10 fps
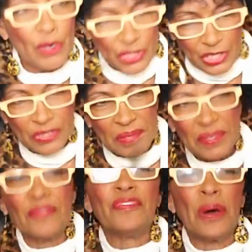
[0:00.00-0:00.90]
to show some of
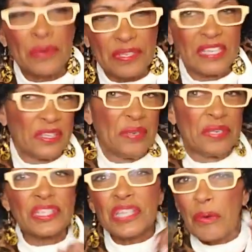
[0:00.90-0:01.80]
them photos during the
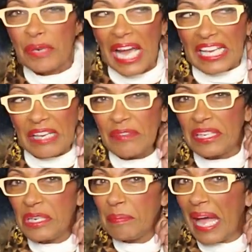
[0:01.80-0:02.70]
show when I get ready to
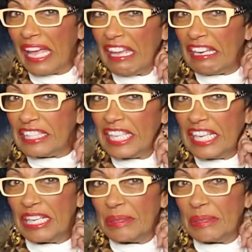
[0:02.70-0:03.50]
do my editing.